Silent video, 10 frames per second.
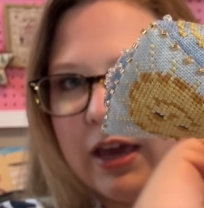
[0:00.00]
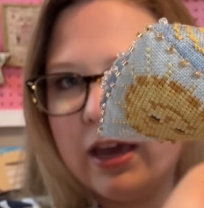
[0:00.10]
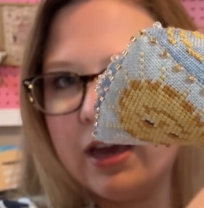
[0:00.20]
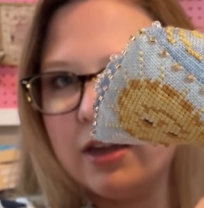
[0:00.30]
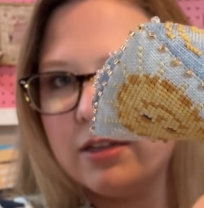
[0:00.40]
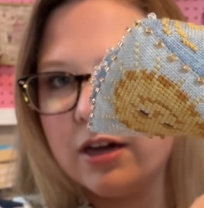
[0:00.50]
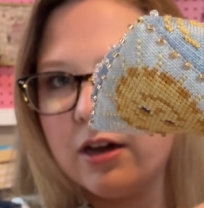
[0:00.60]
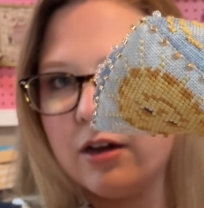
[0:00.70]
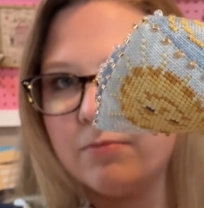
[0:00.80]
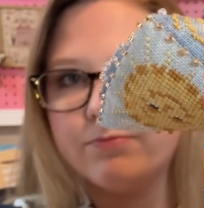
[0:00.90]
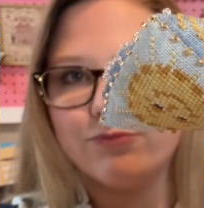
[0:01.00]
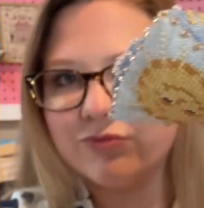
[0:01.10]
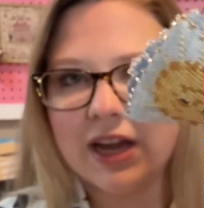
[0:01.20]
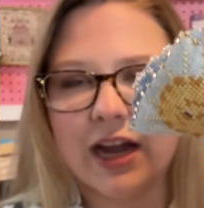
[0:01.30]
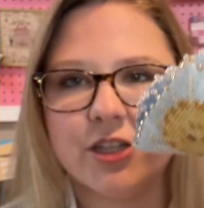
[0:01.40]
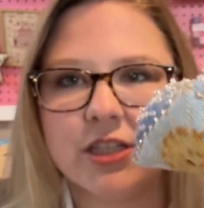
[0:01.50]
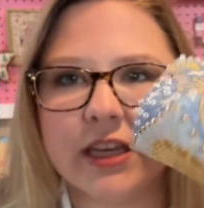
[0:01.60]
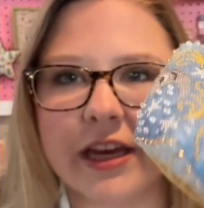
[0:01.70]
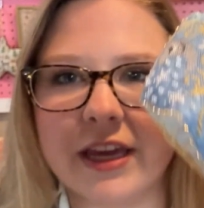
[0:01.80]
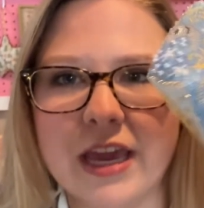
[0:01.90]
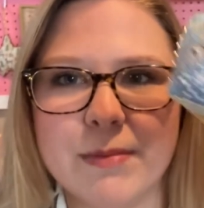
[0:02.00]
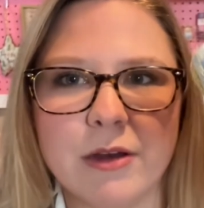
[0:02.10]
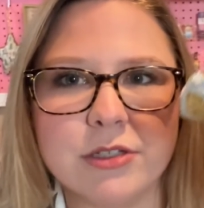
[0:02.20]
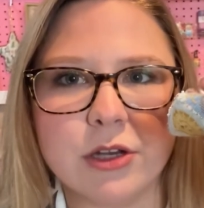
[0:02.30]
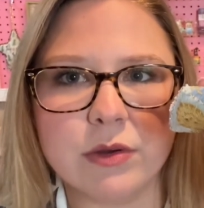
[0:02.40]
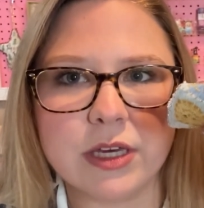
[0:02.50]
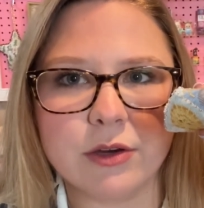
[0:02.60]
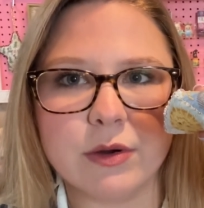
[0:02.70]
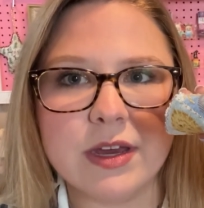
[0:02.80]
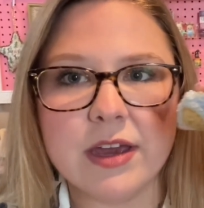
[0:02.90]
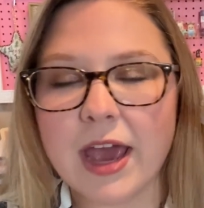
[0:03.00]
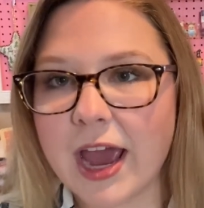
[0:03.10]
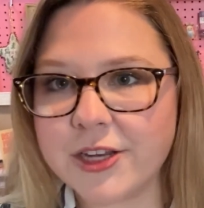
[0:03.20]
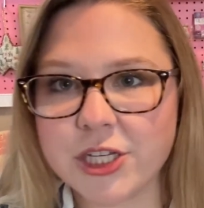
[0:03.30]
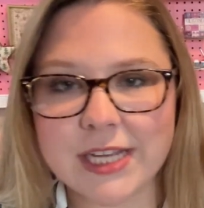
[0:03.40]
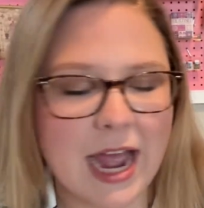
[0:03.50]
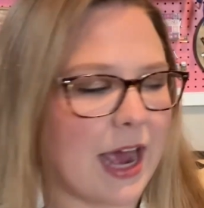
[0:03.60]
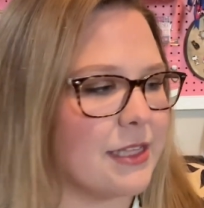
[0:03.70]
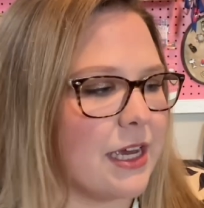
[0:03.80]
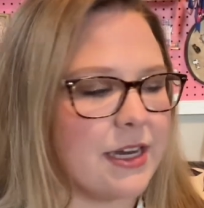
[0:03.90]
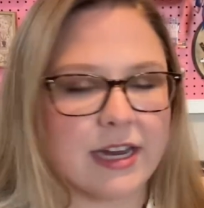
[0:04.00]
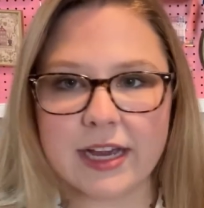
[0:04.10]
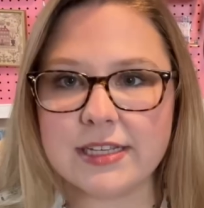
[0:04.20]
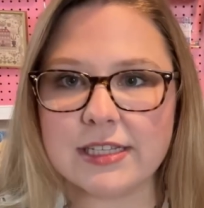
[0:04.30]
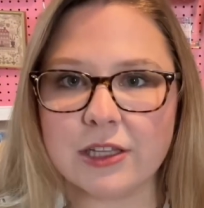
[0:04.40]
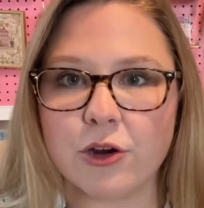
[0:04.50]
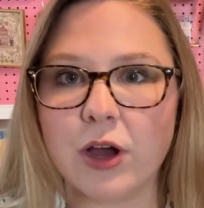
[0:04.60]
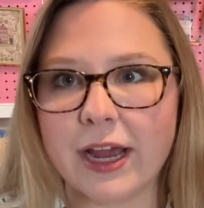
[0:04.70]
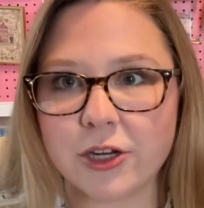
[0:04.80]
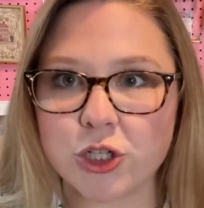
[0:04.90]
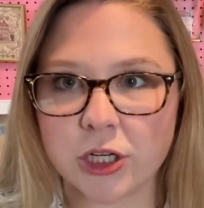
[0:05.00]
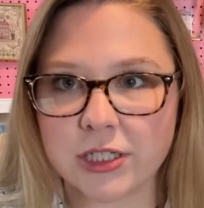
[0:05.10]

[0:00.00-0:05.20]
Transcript: and I just think it came out so cute. It just adds a nice little extra